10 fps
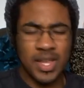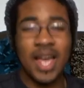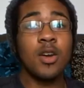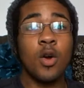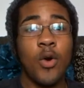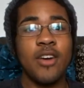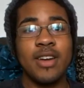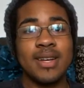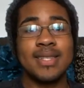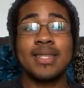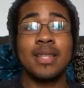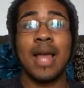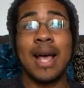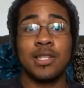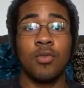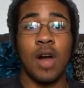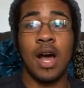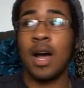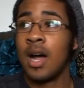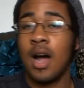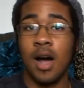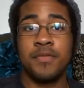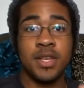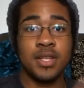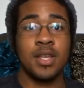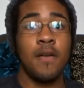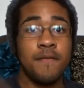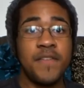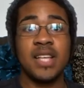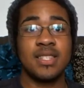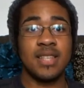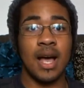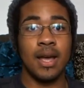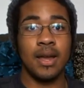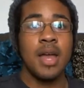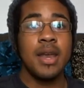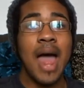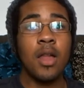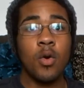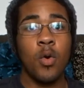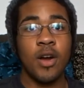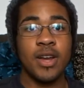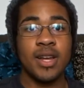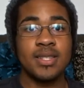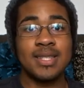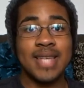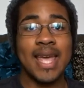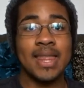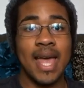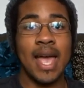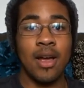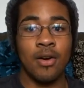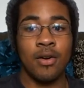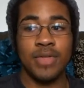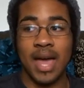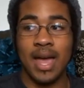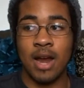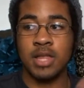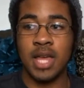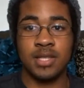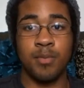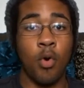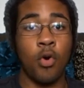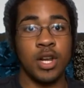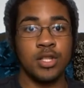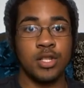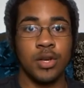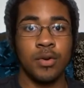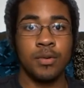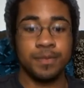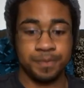Aquarius is the last hurrah of this fixed sign. Now Aquarius is taking the air that it's born into,